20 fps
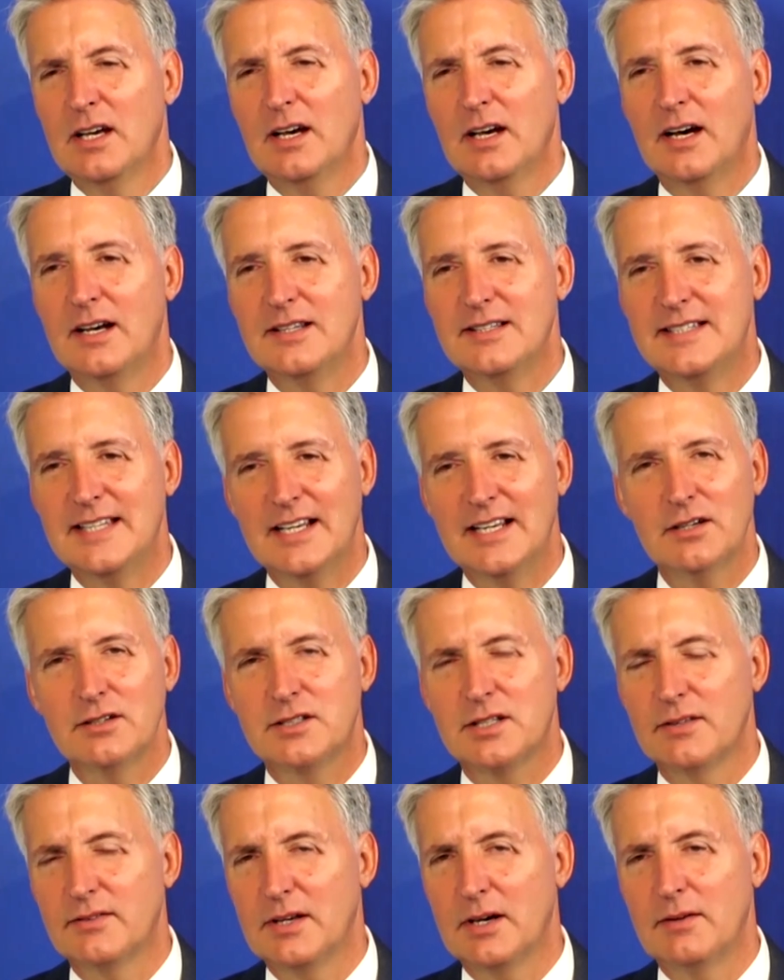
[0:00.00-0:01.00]
dear to
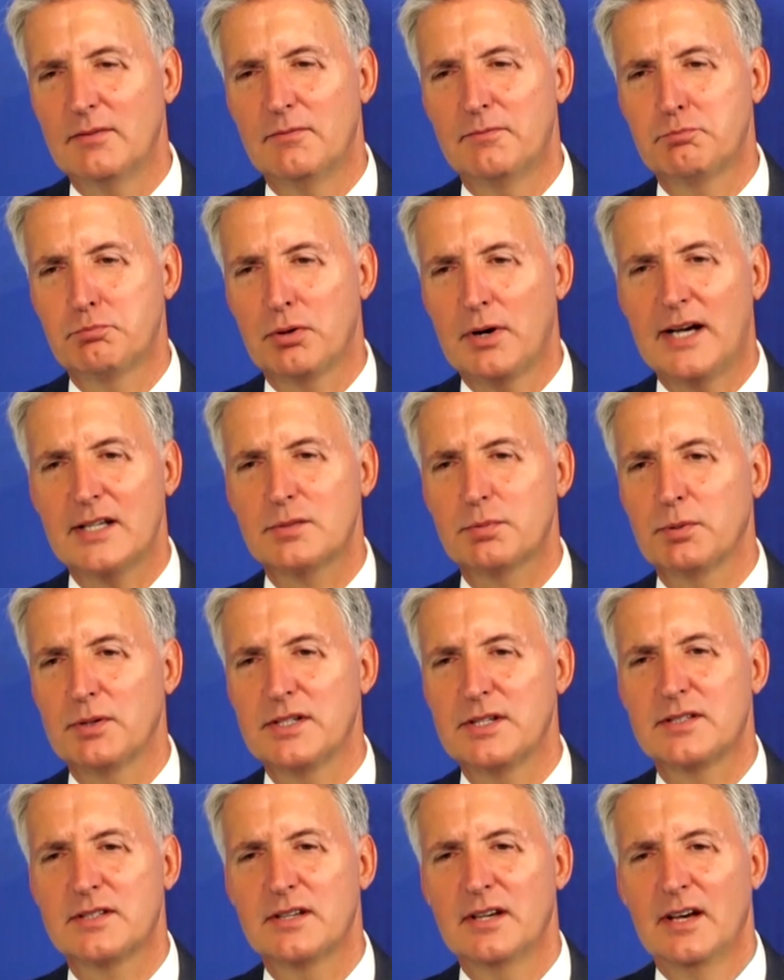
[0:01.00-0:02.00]
the
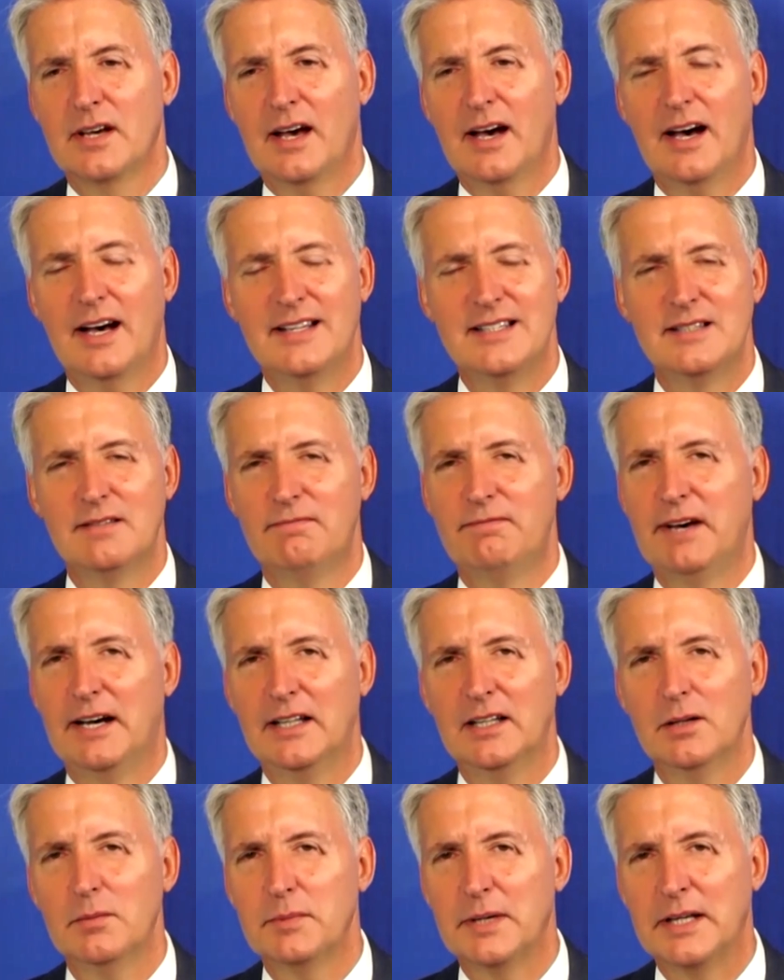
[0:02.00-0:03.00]
prosperous
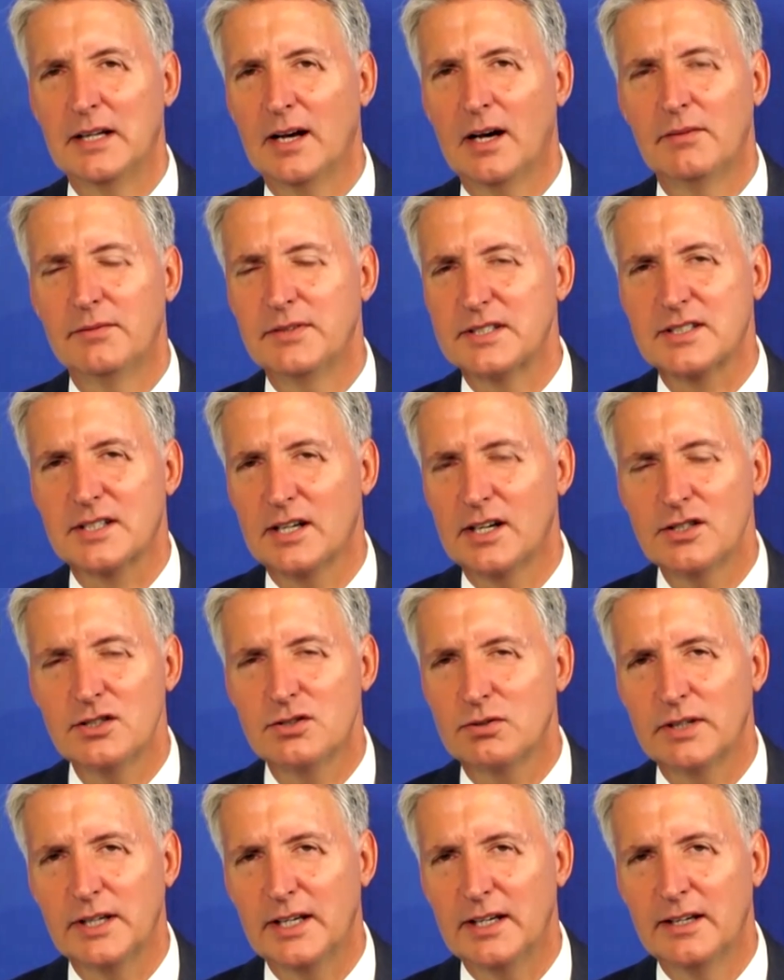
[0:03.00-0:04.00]
development of this
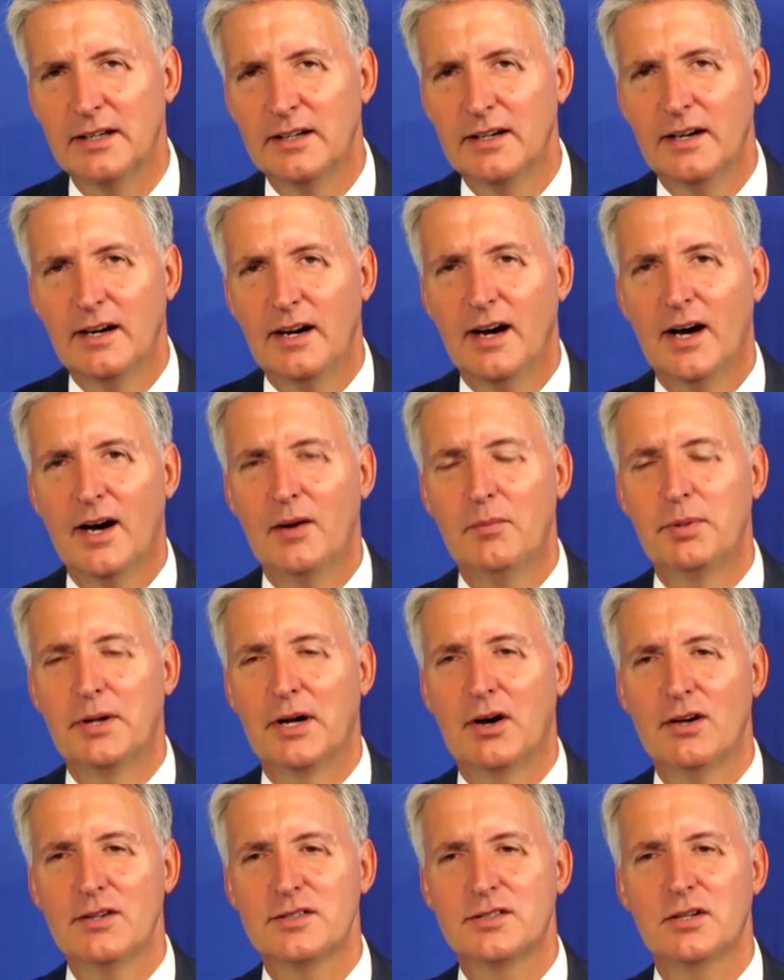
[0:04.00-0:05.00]
country, but
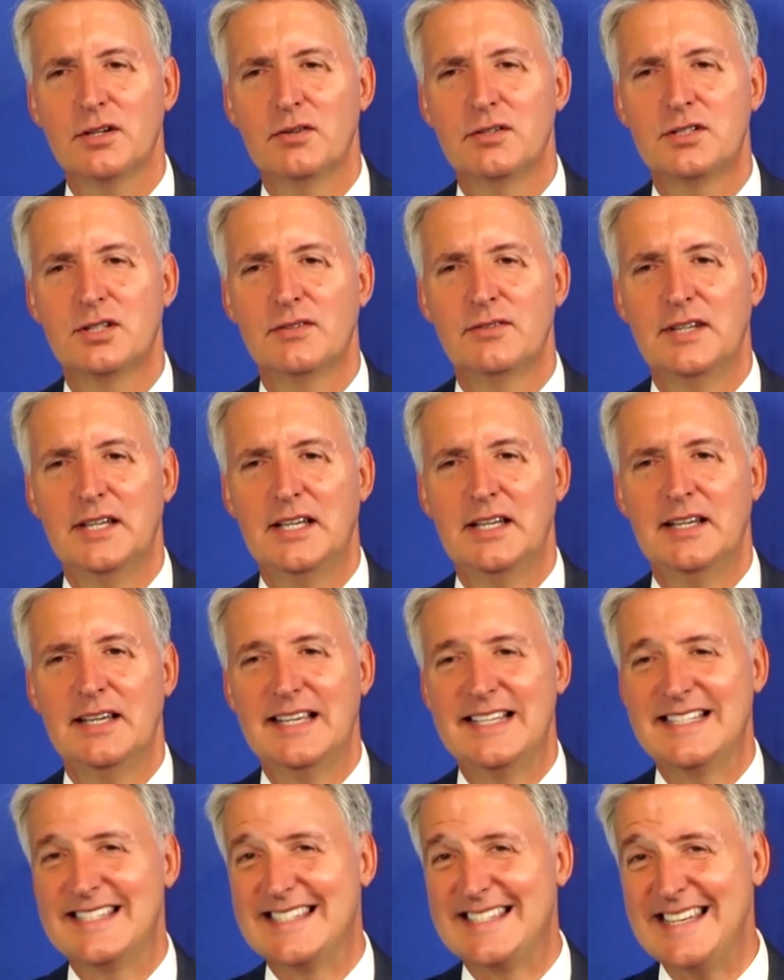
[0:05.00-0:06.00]
also to the
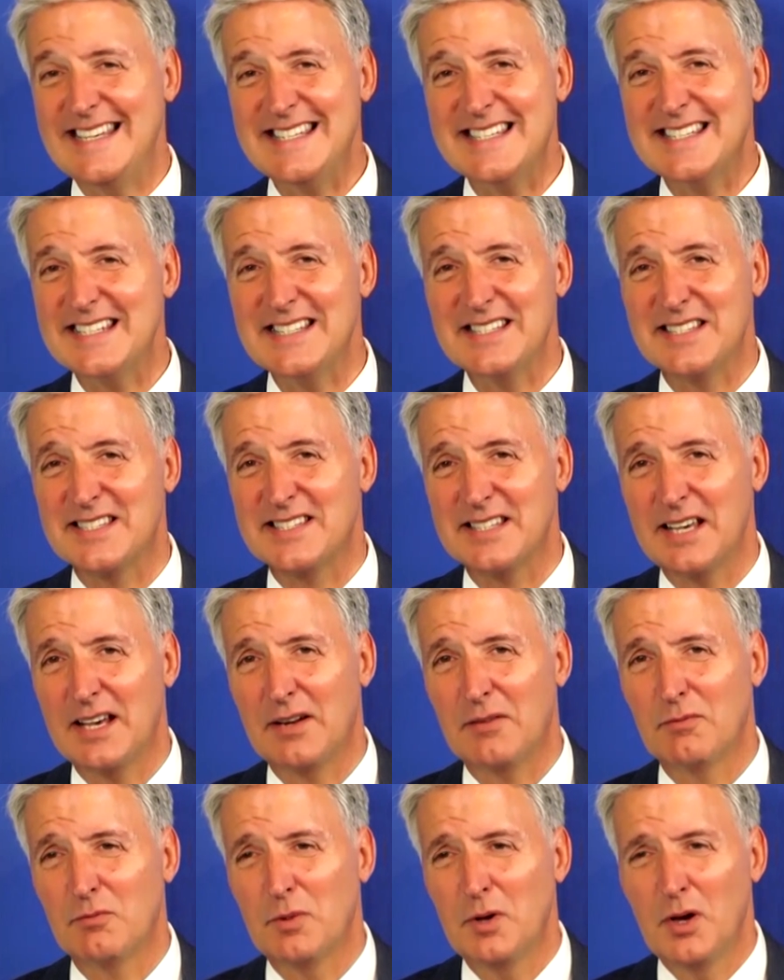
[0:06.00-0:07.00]
existence
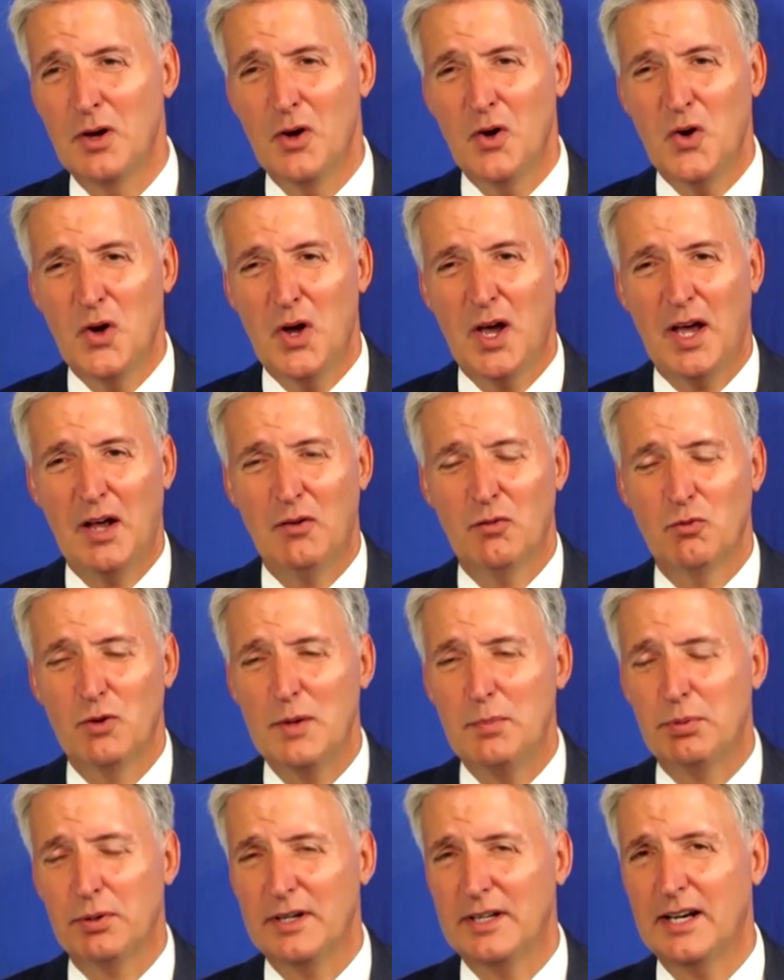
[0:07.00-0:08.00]
and
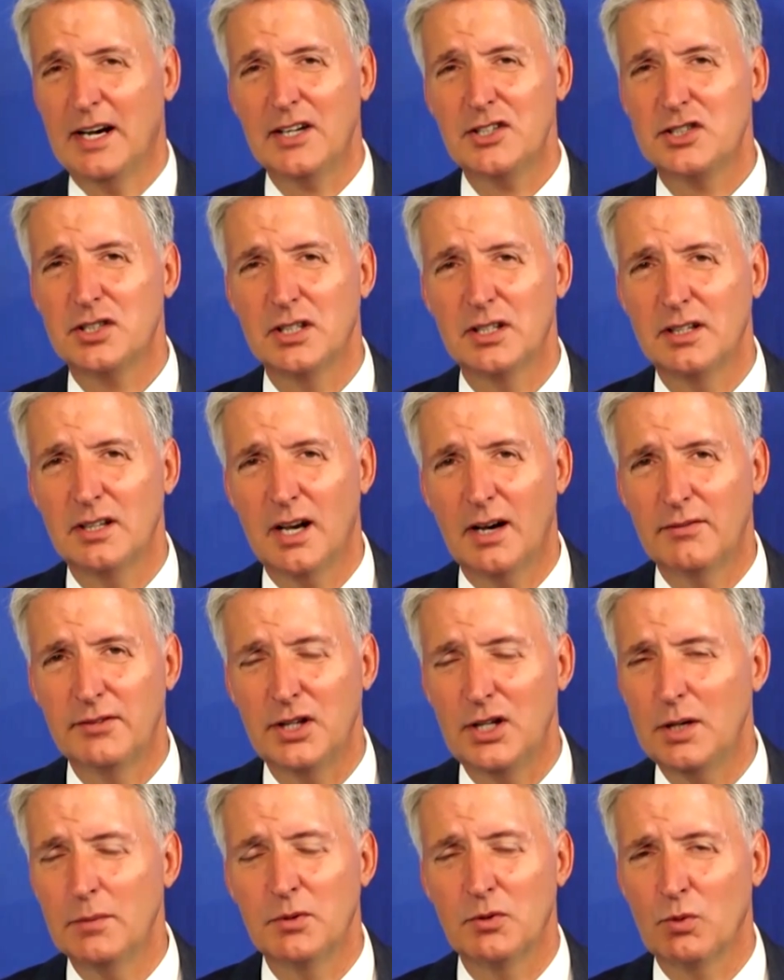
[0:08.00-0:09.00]
reproduction of the
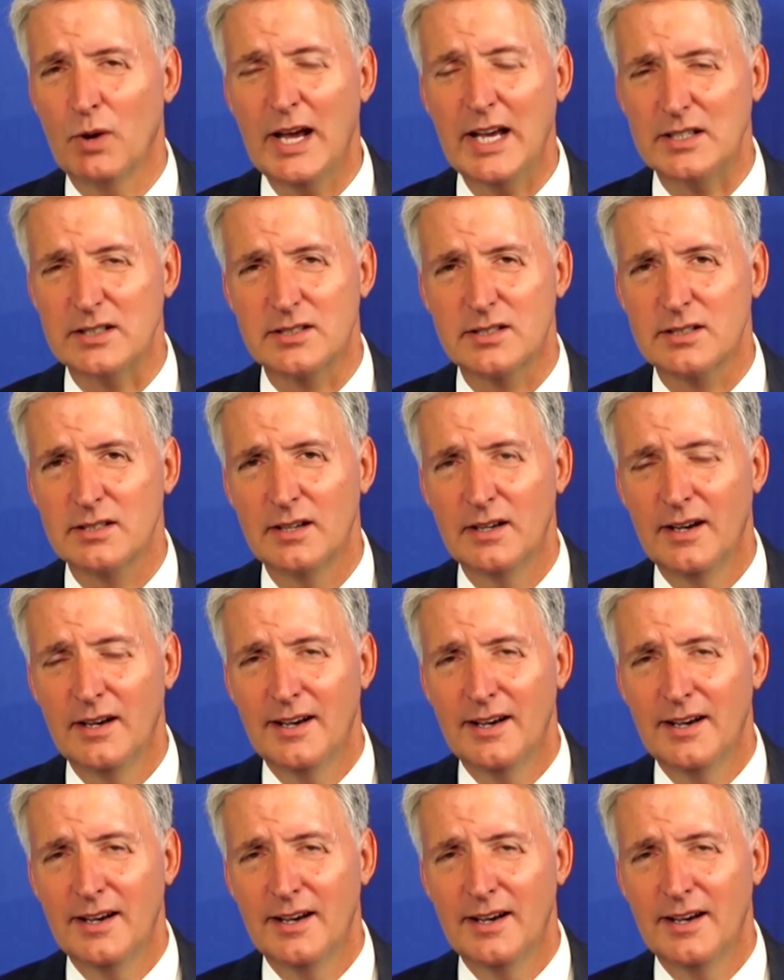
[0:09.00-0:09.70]
human race.